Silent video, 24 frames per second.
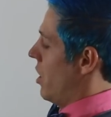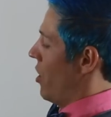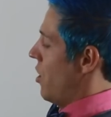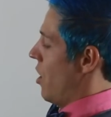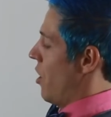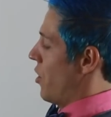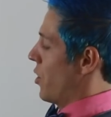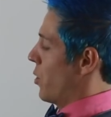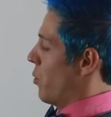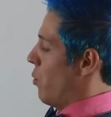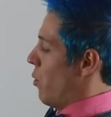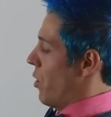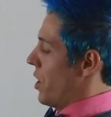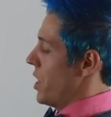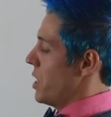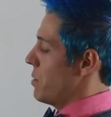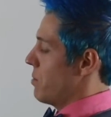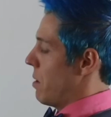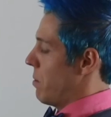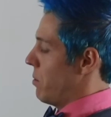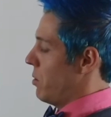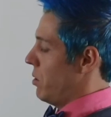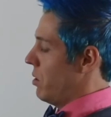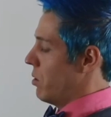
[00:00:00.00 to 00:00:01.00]
another 1-inch
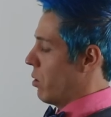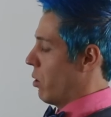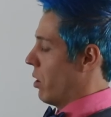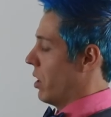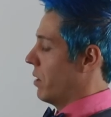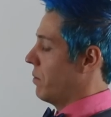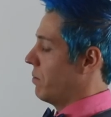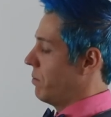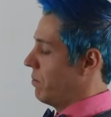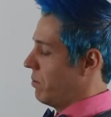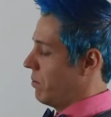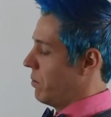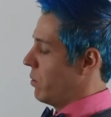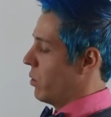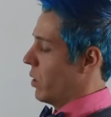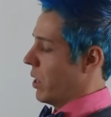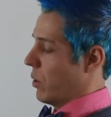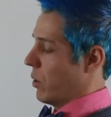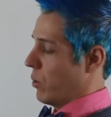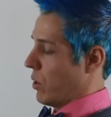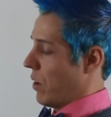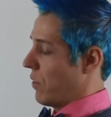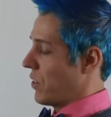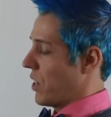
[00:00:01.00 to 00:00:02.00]
bubble, or
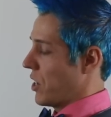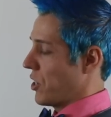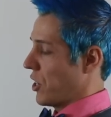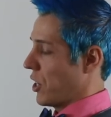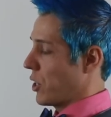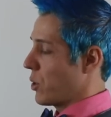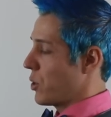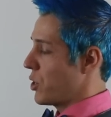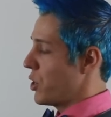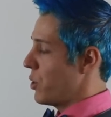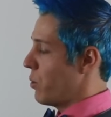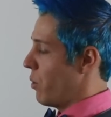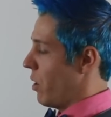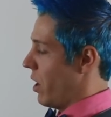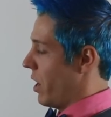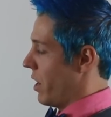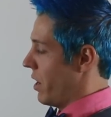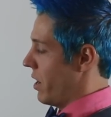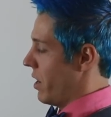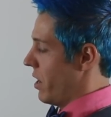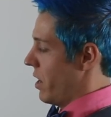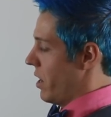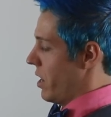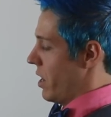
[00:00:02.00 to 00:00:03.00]
whatever type of ear twist you want.
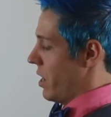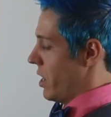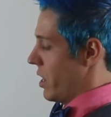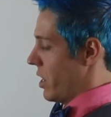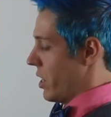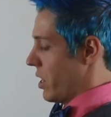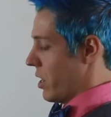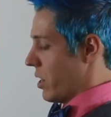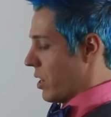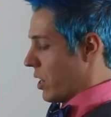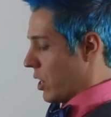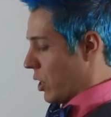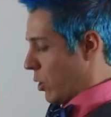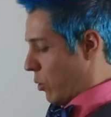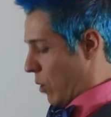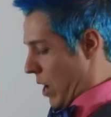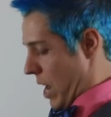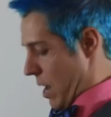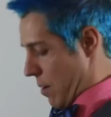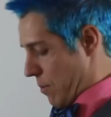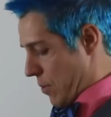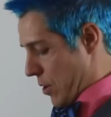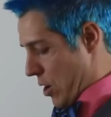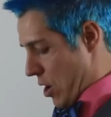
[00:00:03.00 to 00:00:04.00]

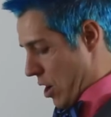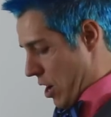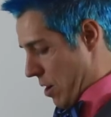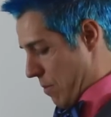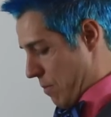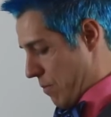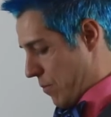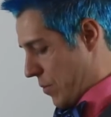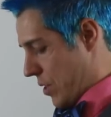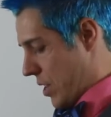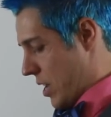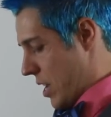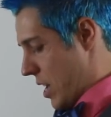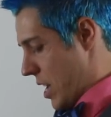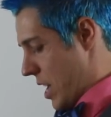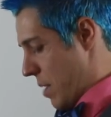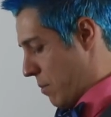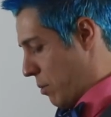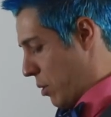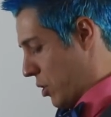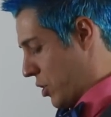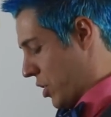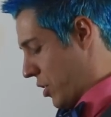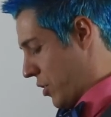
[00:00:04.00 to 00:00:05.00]
Grab the arm and
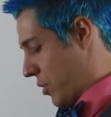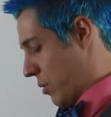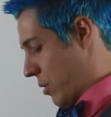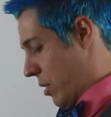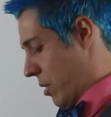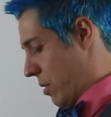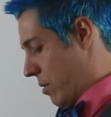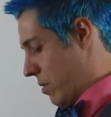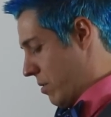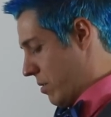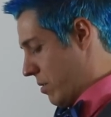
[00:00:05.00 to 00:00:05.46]
push it through.